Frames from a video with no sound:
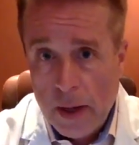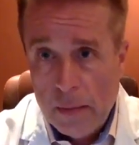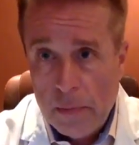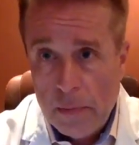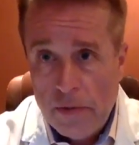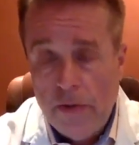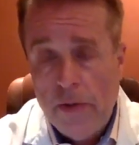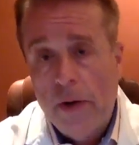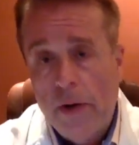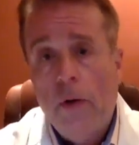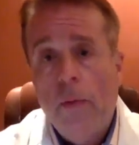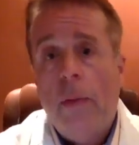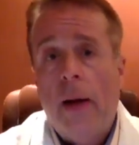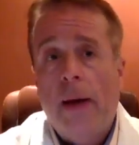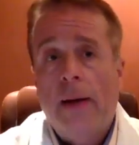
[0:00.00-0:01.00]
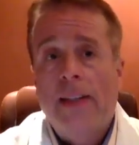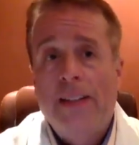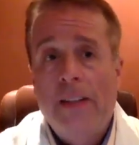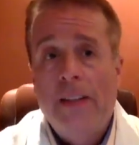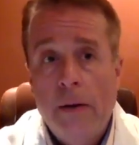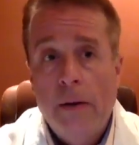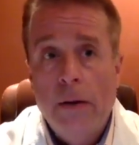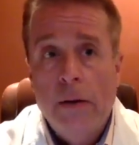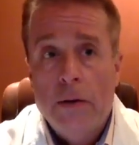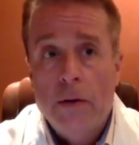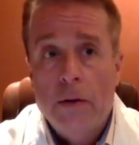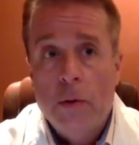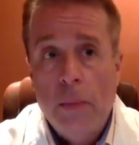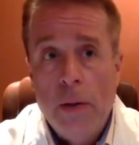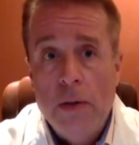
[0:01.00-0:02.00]
and bifidobacterial
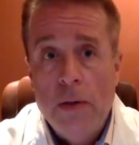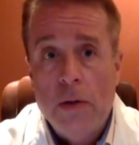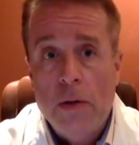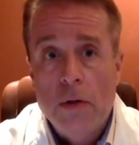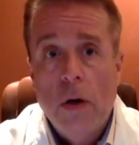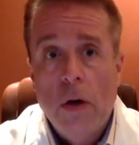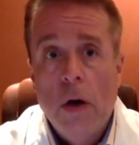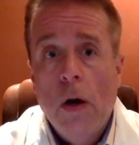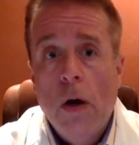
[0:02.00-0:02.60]
species,